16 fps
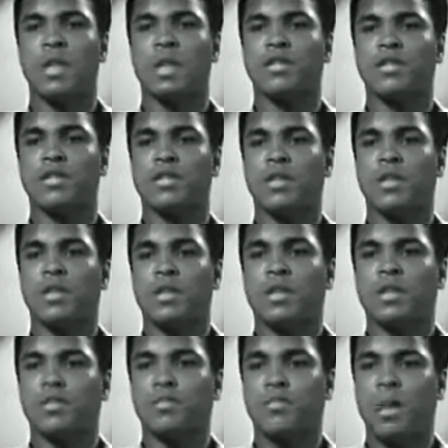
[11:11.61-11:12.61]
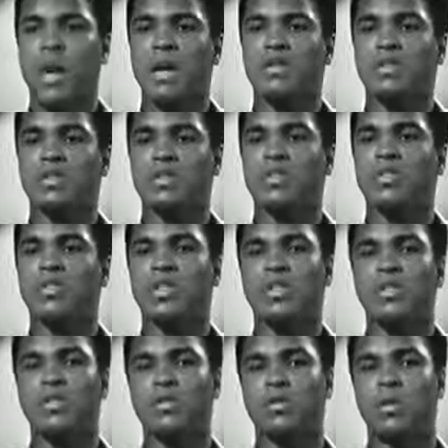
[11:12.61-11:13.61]
I just boxed just to
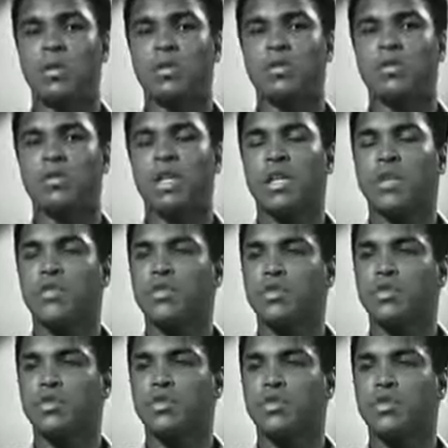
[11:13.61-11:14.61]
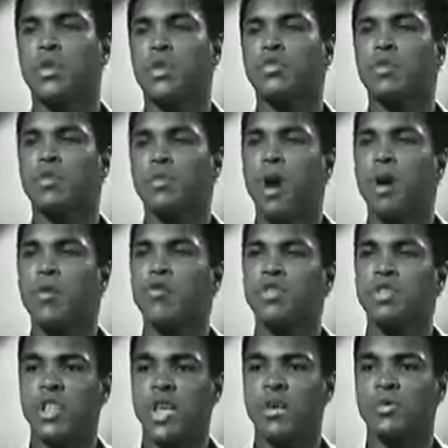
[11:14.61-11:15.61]
get on the local television show called
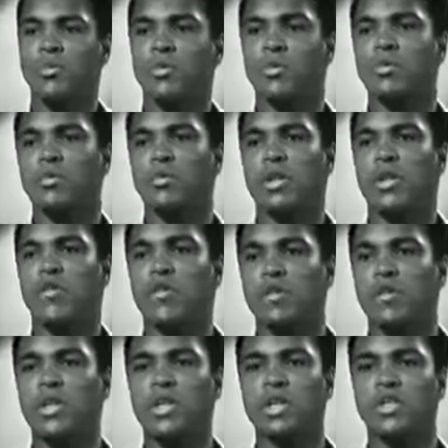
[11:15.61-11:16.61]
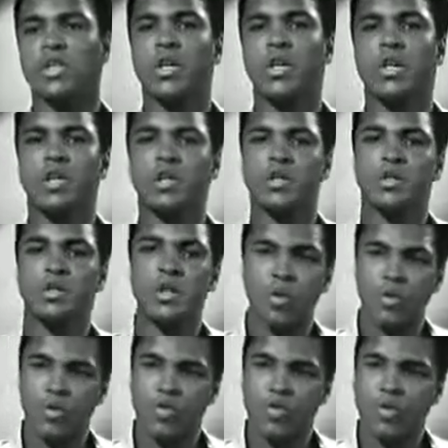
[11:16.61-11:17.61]
Tomorrow's Champions. Every week at Saturdays
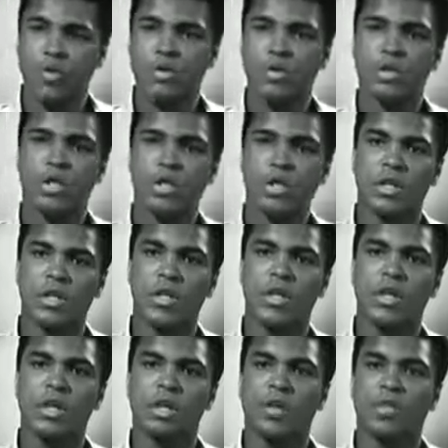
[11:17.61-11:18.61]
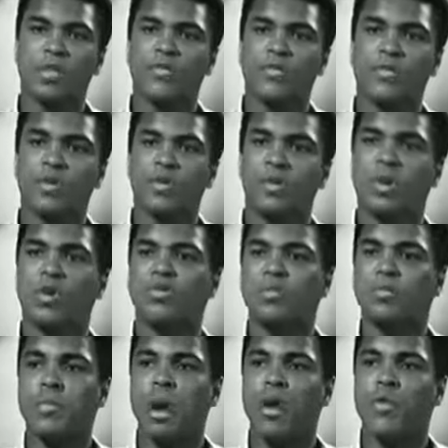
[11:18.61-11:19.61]
in Louisville, Kentucky, we have a show
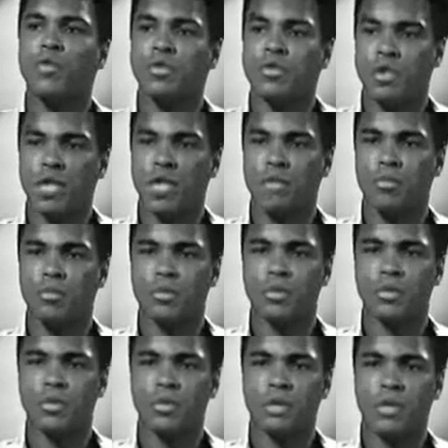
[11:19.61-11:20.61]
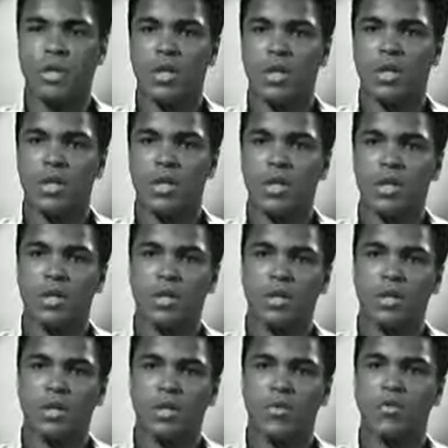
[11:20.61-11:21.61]
called Tomorrow's Champions. And
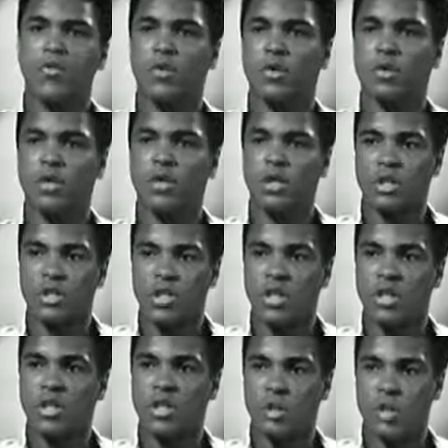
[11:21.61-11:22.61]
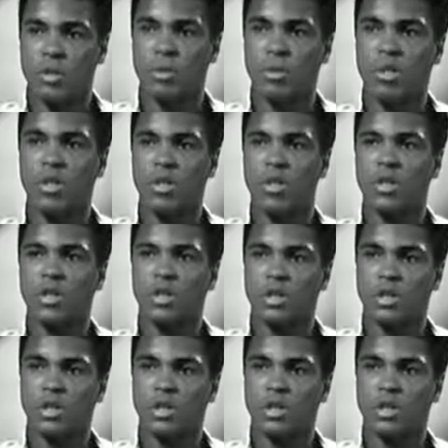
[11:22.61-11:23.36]
you've heard of the Kentucky Derby.